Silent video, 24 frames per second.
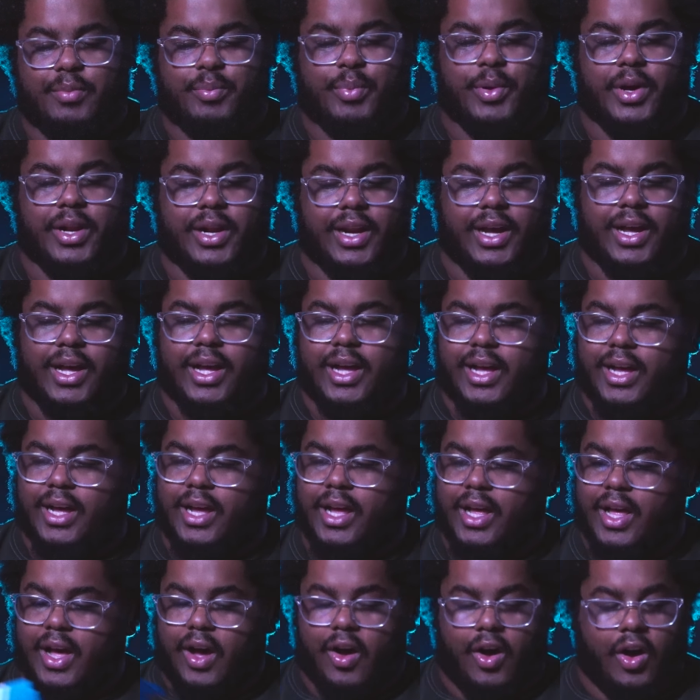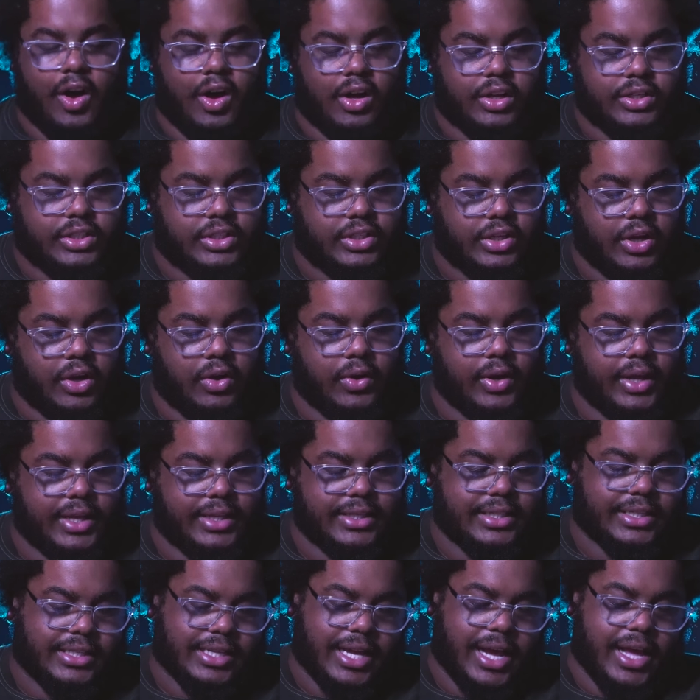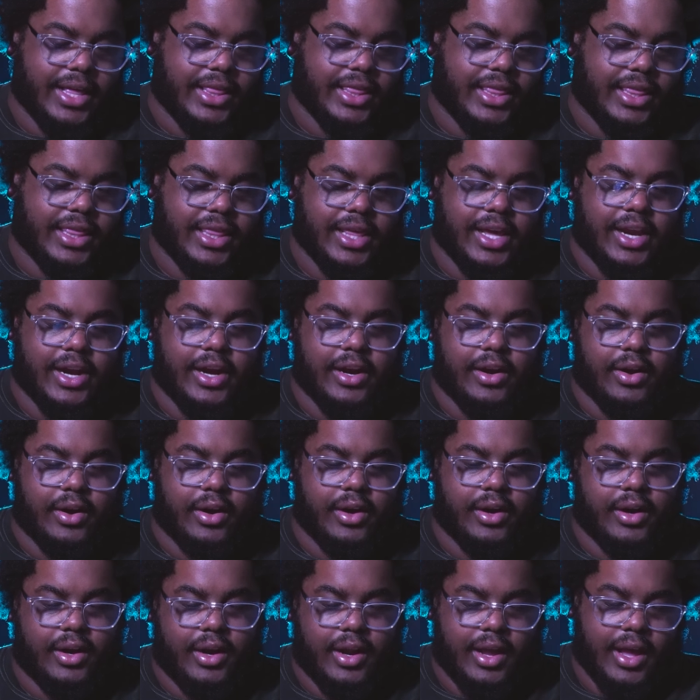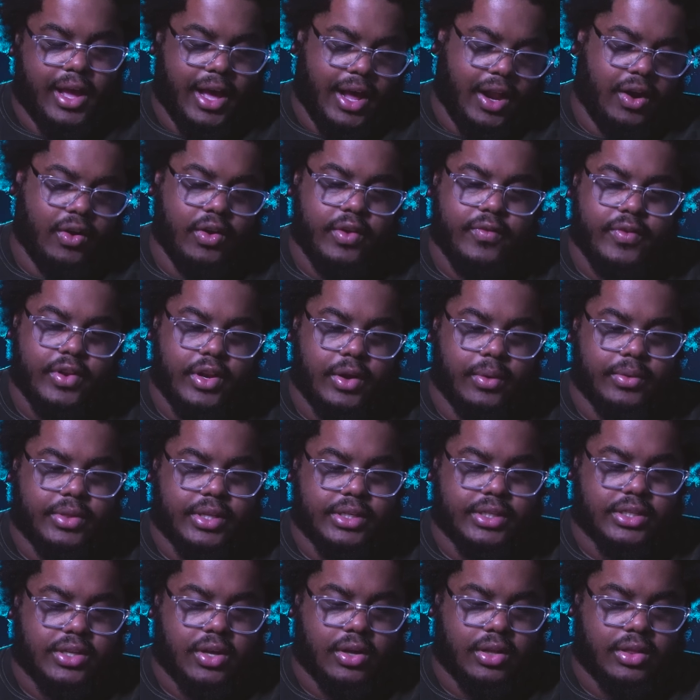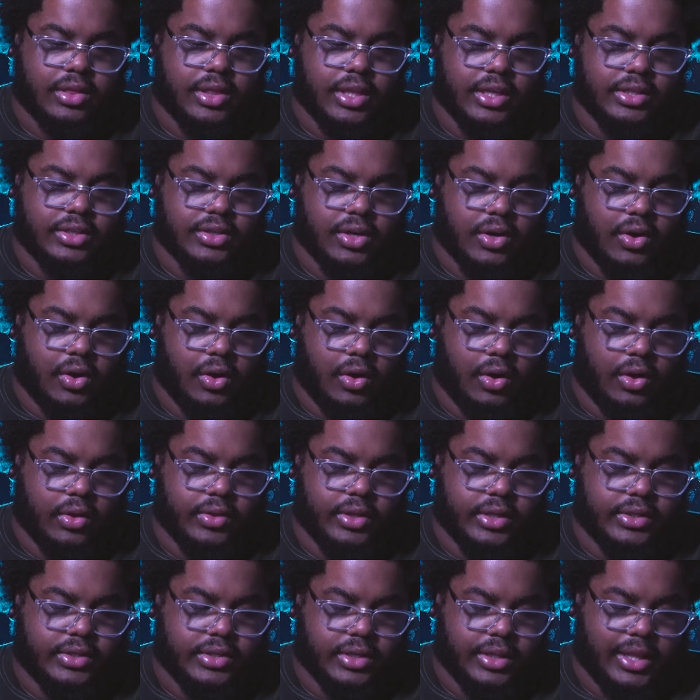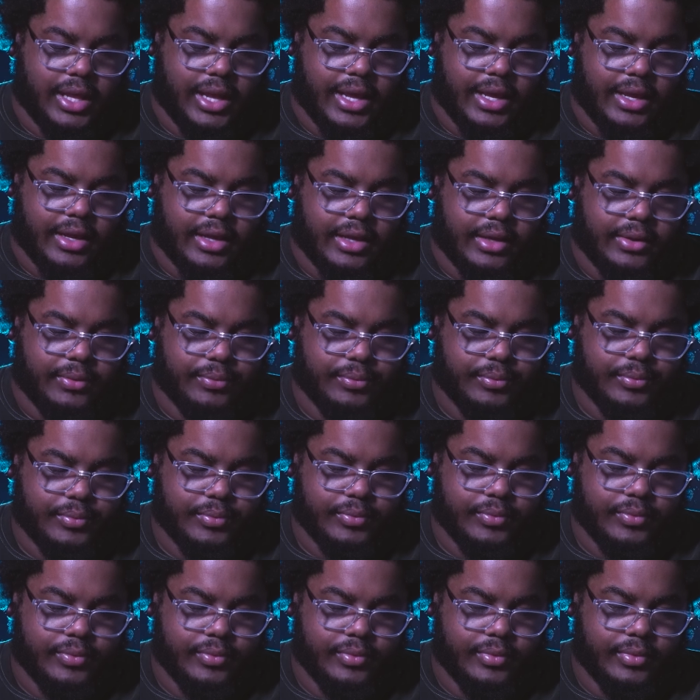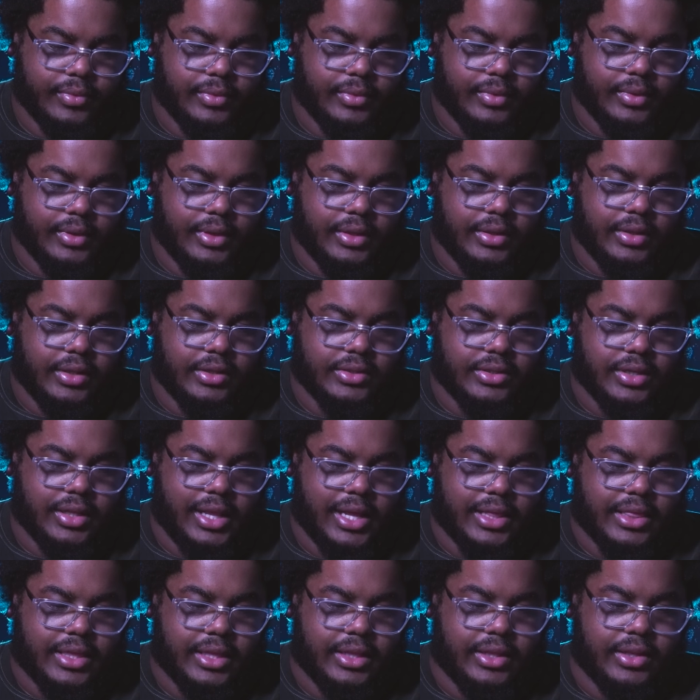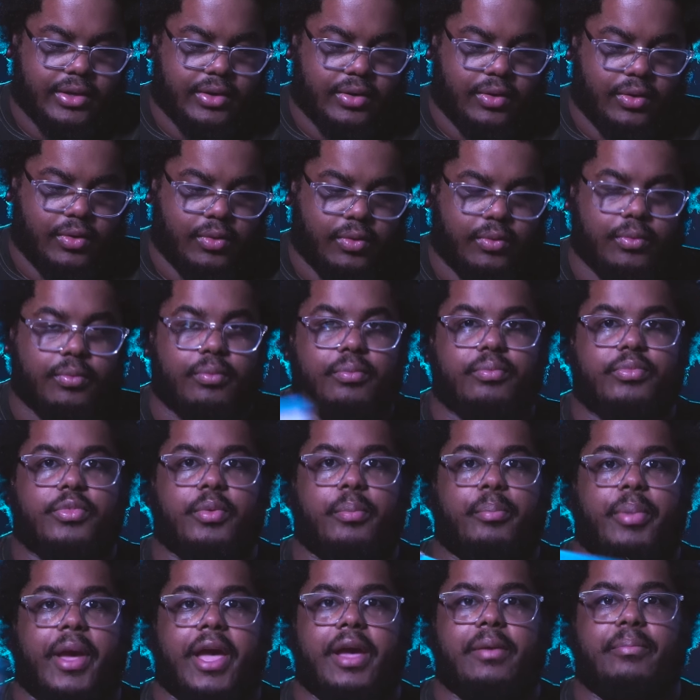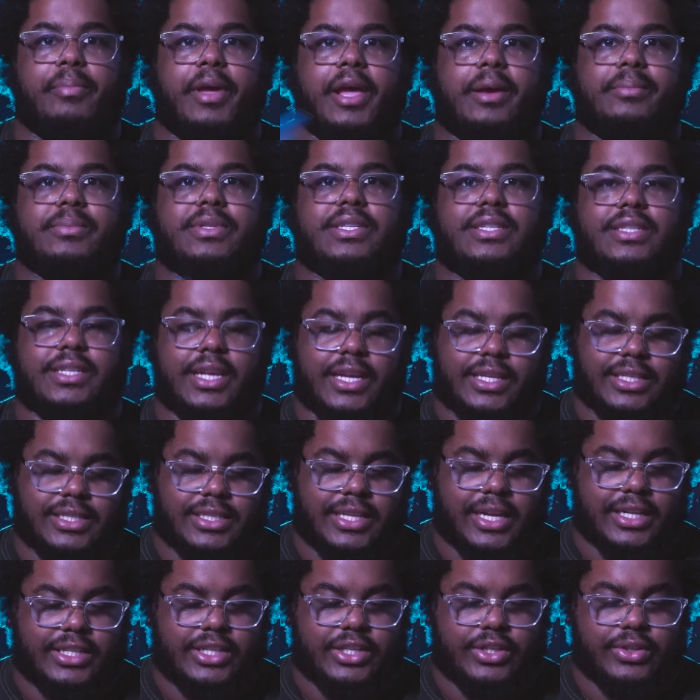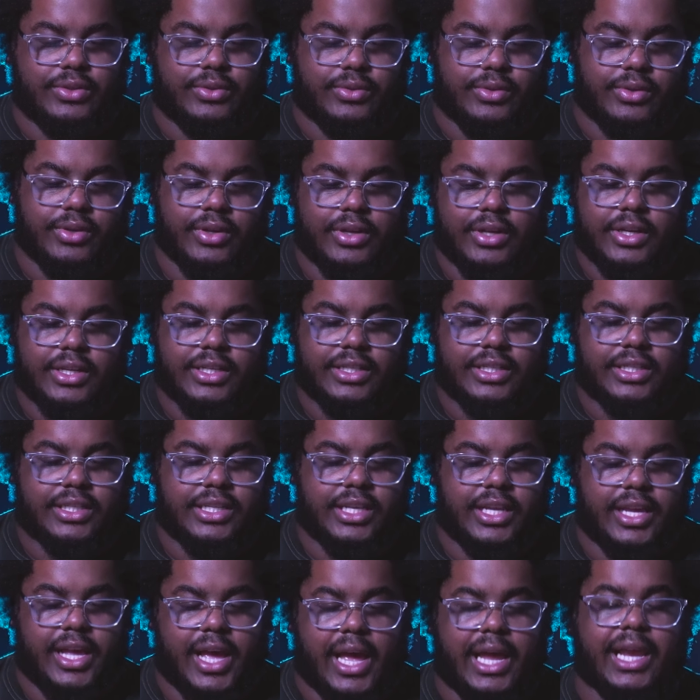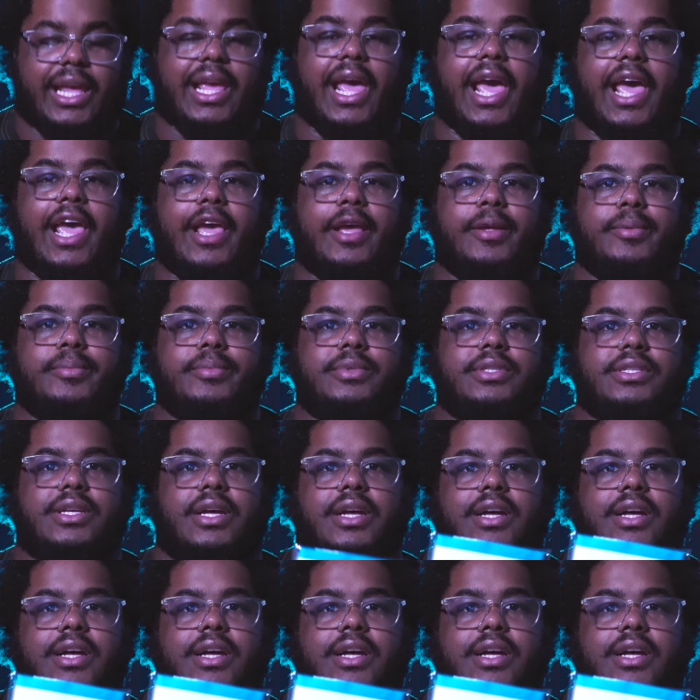But uh, also inside there, I don't even know what these things are called. These are like, these are like the little Bam Bam sticks that you see at games.